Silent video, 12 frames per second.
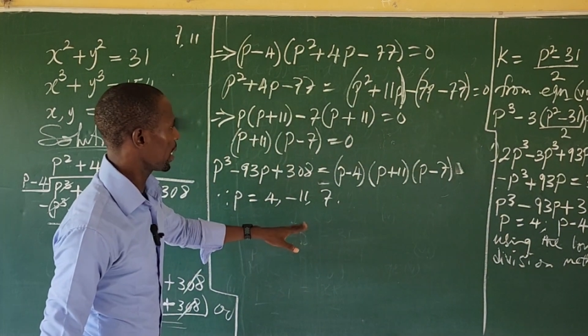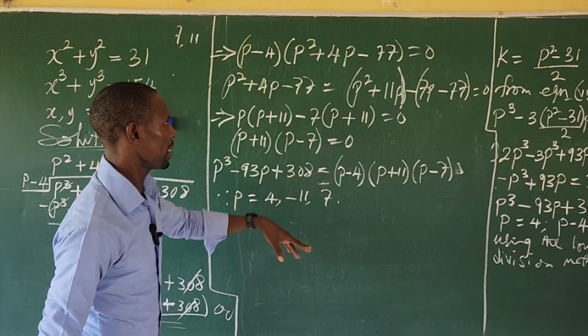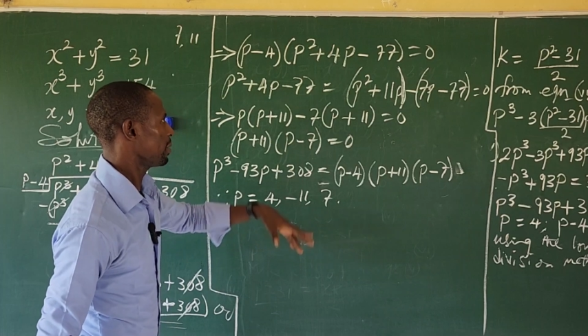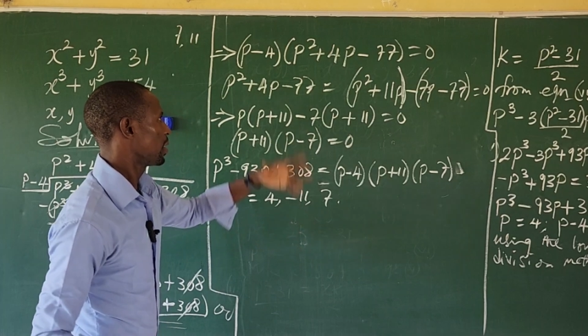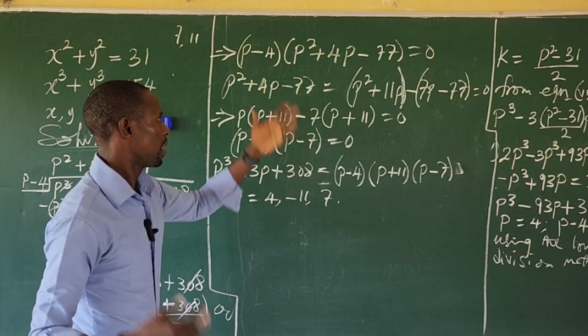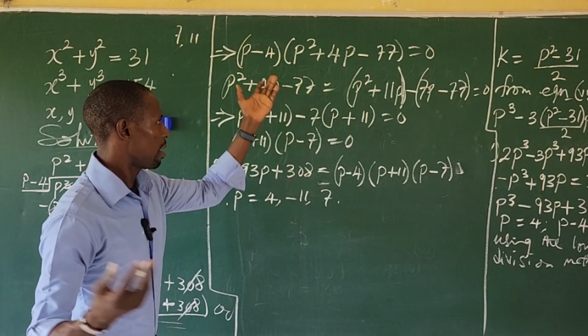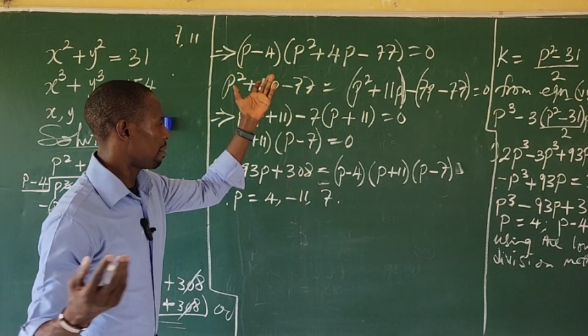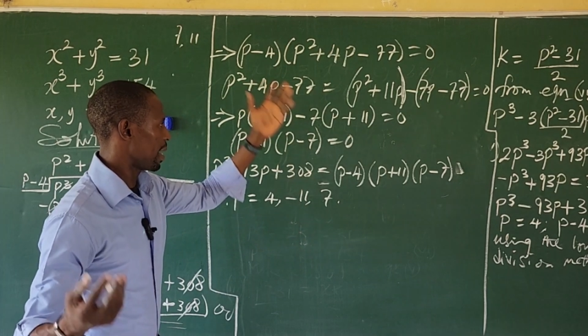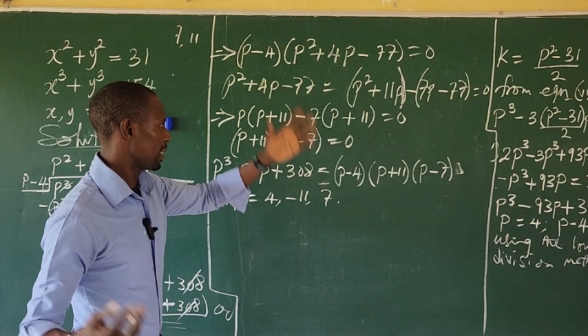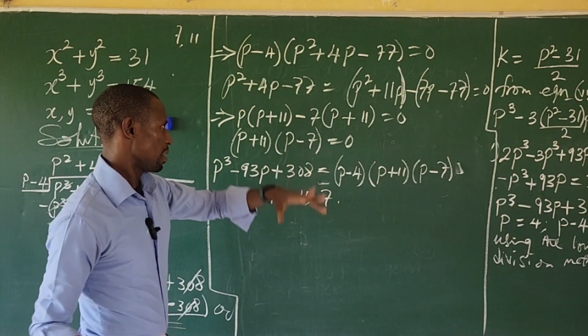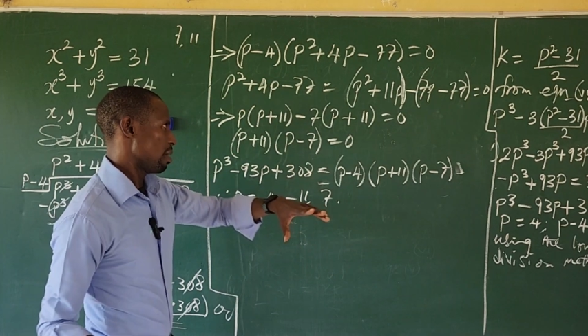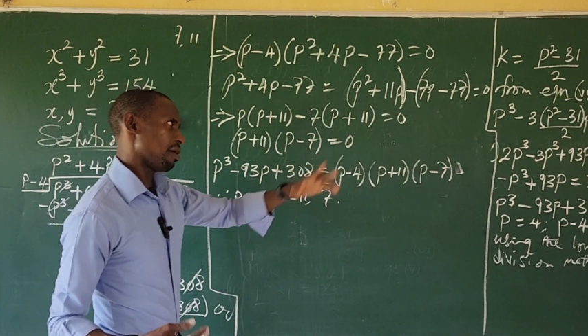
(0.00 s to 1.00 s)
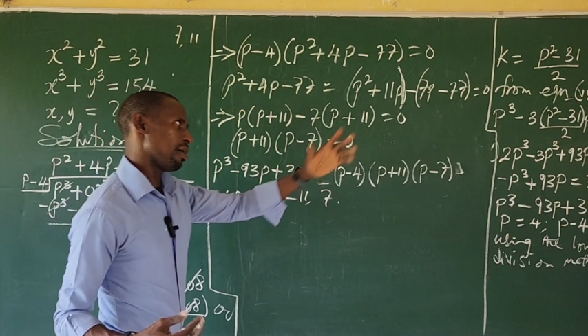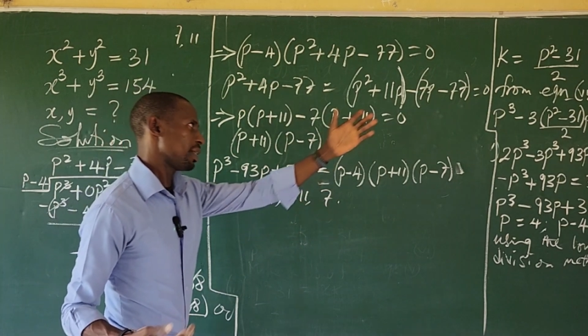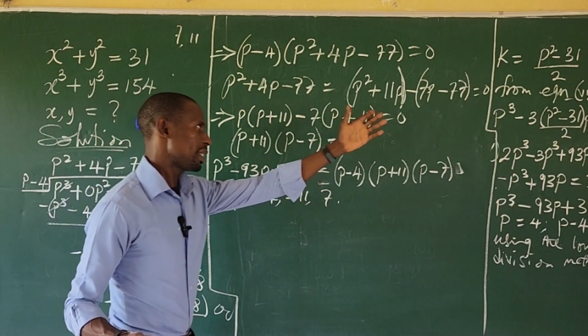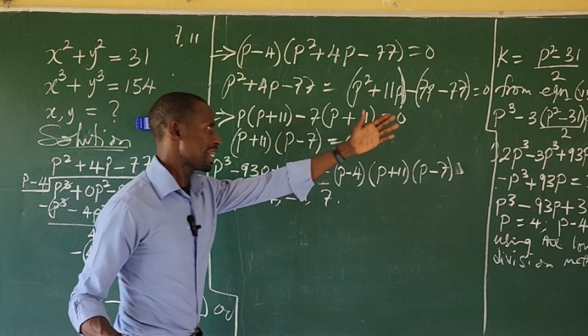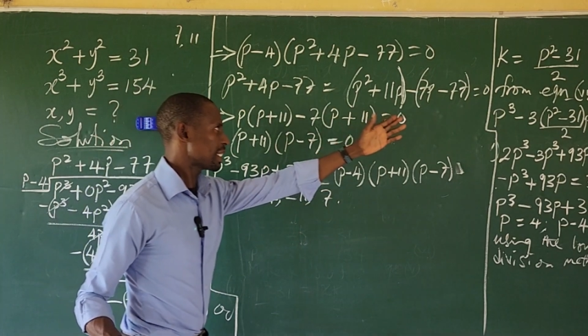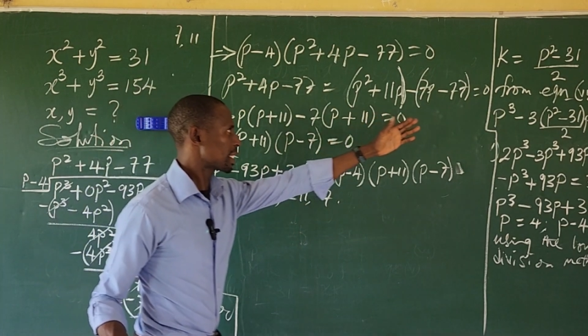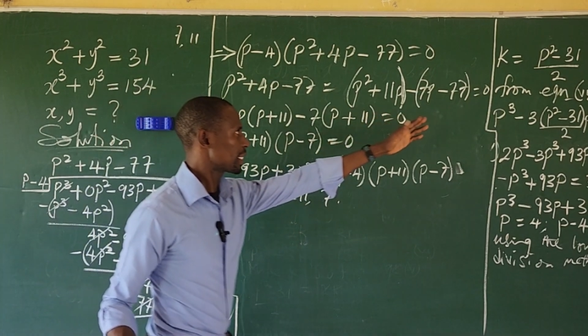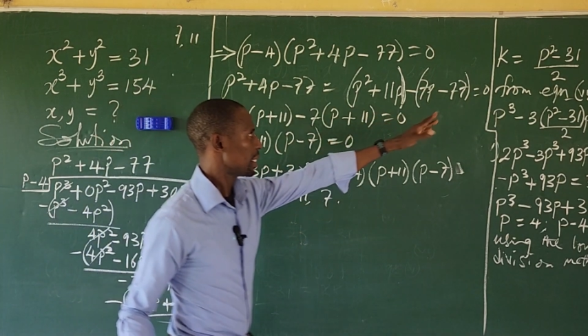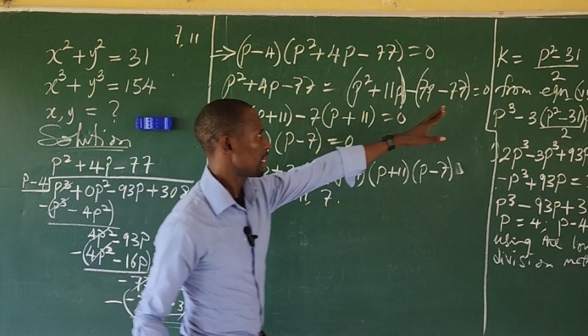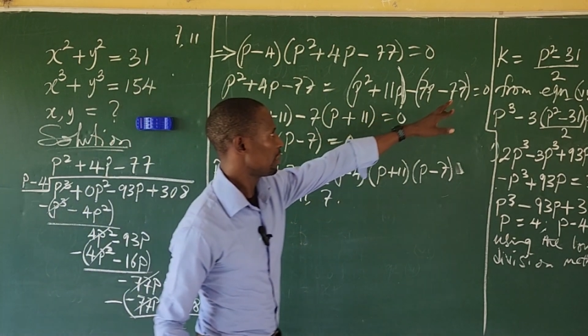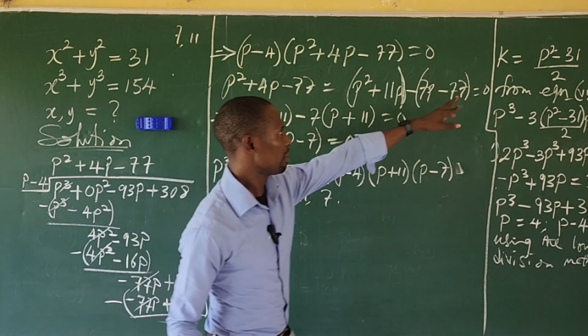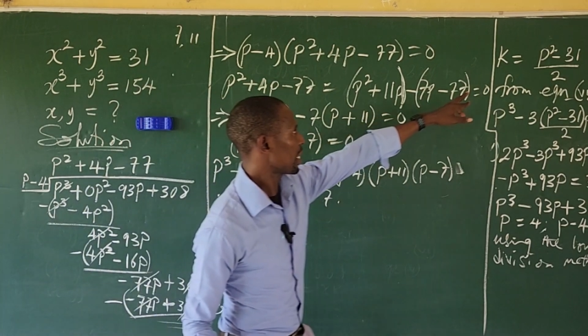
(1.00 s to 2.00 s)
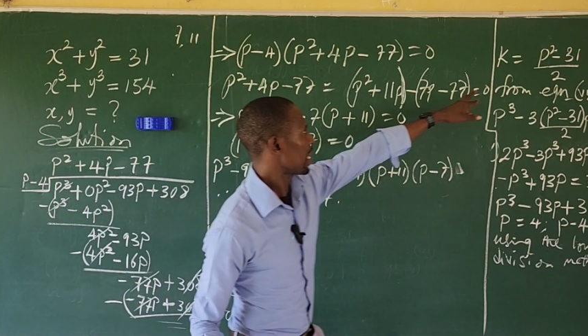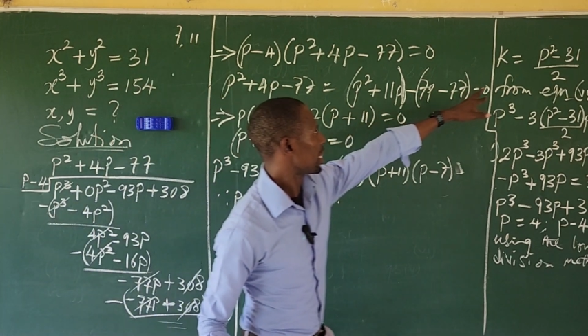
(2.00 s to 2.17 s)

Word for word: Okay. All right. Or let's look